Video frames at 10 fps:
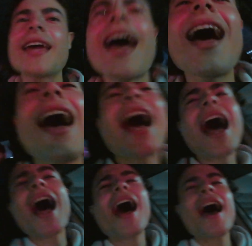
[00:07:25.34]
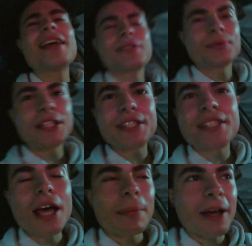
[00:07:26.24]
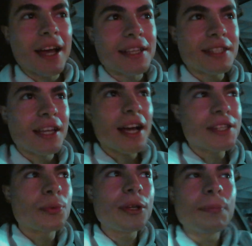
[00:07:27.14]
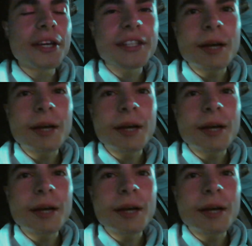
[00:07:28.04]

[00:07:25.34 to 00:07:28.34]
Guys, what's up, guys? Guys, we picked